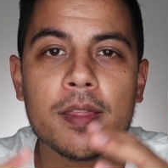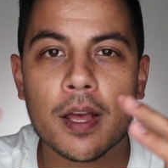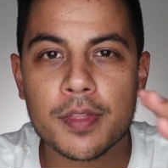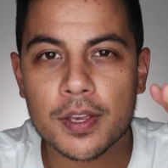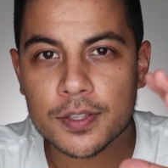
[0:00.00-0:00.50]

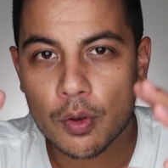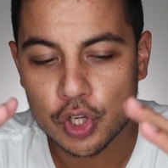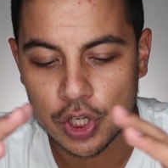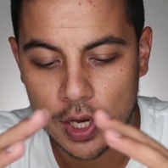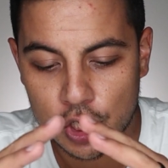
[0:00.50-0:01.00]
Now the
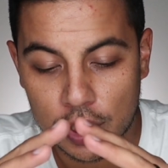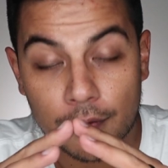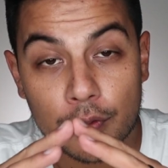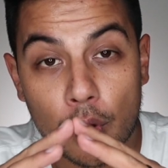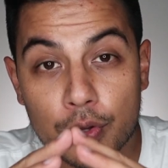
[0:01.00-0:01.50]
association
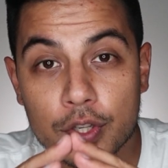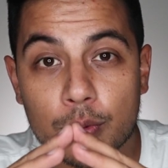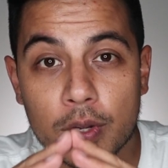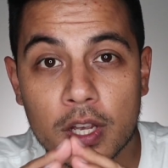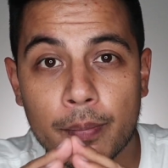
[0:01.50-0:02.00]
of those
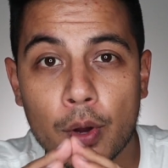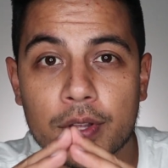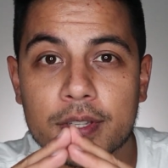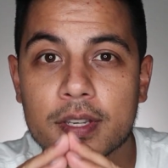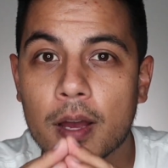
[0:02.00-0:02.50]
three
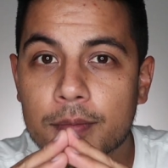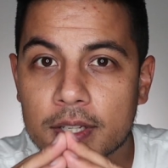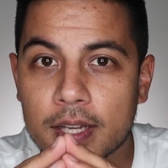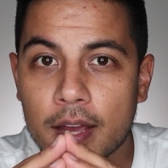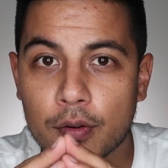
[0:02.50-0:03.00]
components come
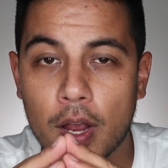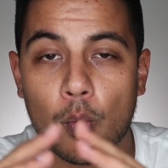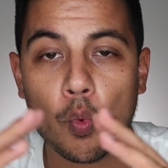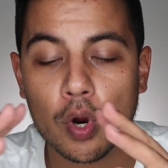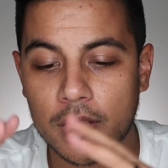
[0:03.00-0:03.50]
together
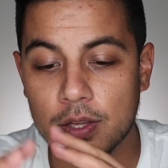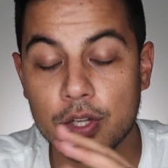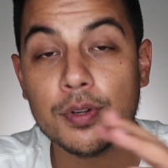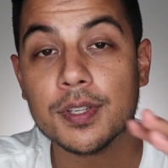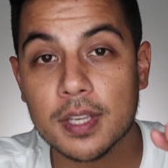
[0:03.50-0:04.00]
and work in
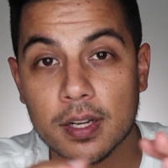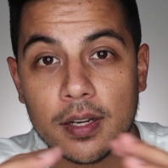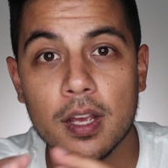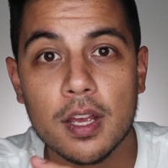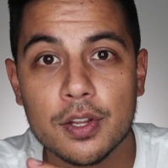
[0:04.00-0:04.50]

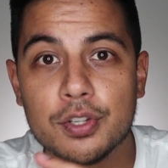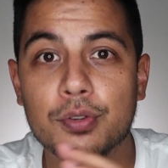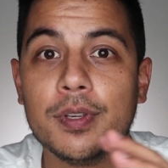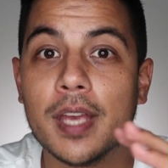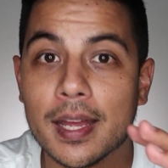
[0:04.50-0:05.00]
unison
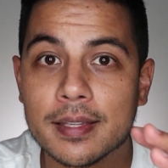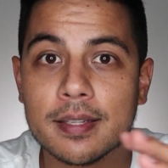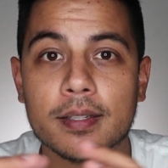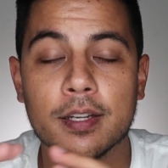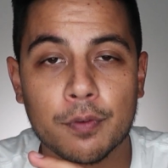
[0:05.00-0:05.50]
to
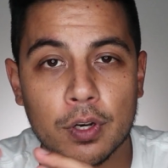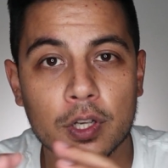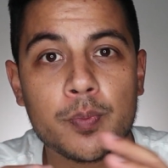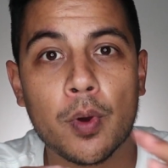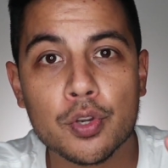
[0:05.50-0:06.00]
get different
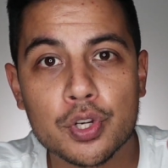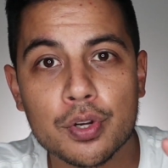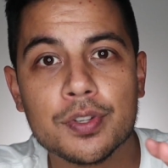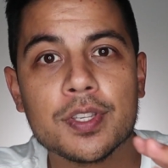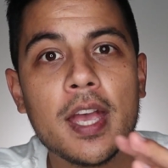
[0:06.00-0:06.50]

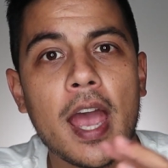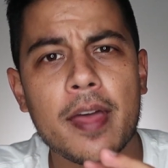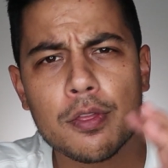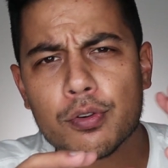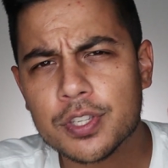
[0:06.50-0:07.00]
exposures,
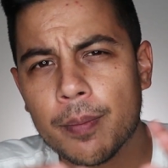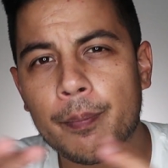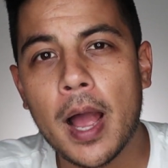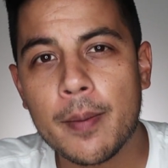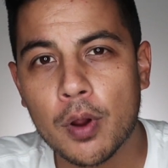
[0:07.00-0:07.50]
and then there's some
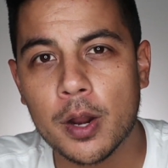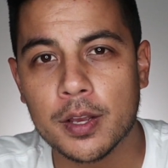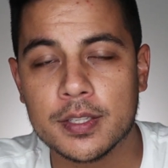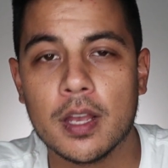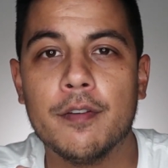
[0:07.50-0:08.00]

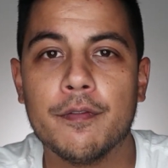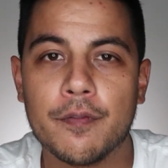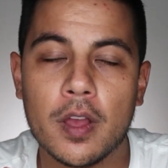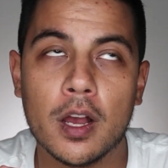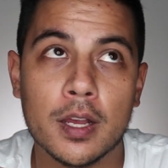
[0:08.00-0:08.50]
byproducts
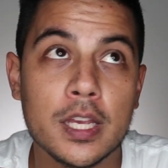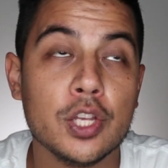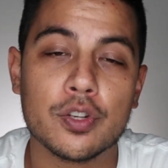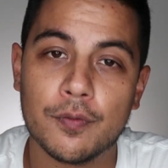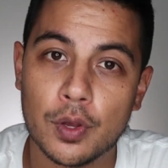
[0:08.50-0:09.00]
of
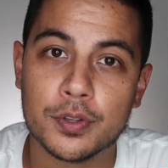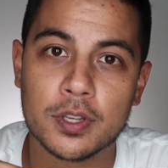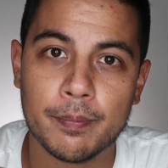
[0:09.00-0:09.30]
each of those